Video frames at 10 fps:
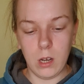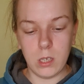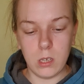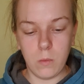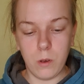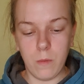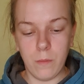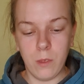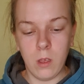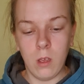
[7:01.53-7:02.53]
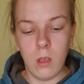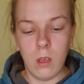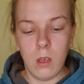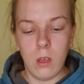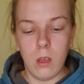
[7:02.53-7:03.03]
nice and well.
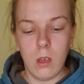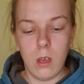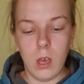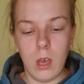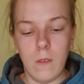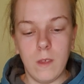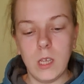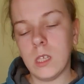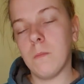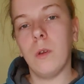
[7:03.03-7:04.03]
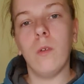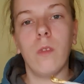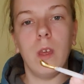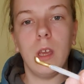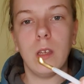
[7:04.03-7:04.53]
And these spoon
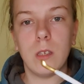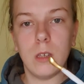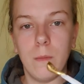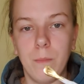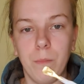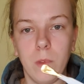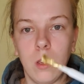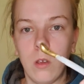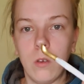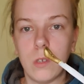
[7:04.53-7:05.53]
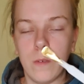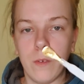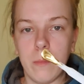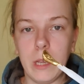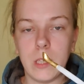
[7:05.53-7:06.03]
things, you use it for
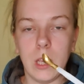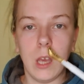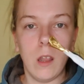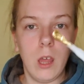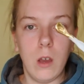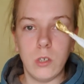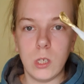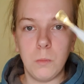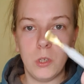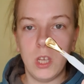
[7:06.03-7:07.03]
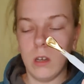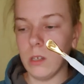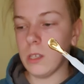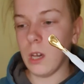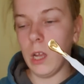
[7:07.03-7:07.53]
mixing, and now just put it on a
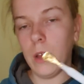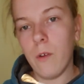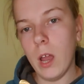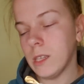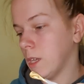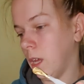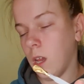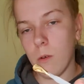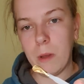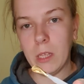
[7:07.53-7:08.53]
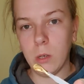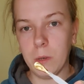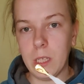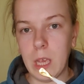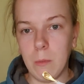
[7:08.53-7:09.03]
side. I've got a silicone mat on my
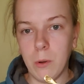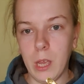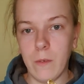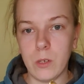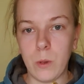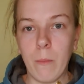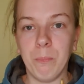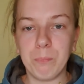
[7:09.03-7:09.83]
table here as well,